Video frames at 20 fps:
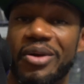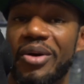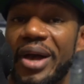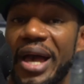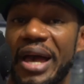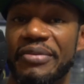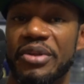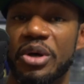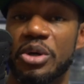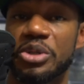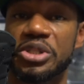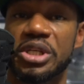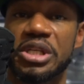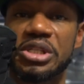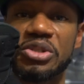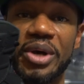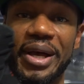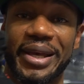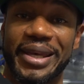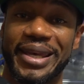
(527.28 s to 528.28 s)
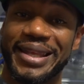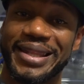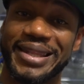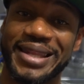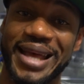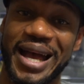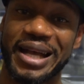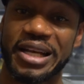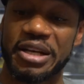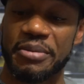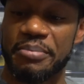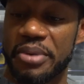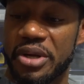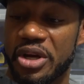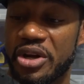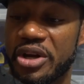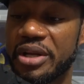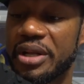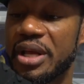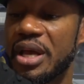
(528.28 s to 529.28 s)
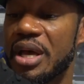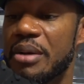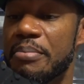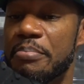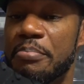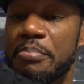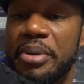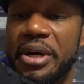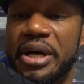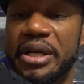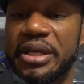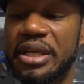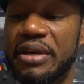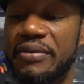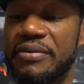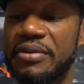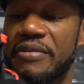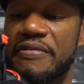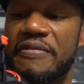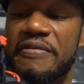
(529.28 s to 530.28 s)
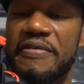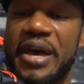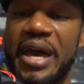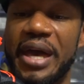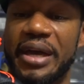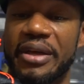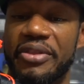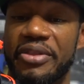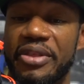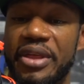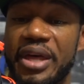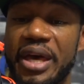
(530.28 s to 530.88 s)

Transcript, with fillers: I don't have the OG, so I cannot compare it, but given the fact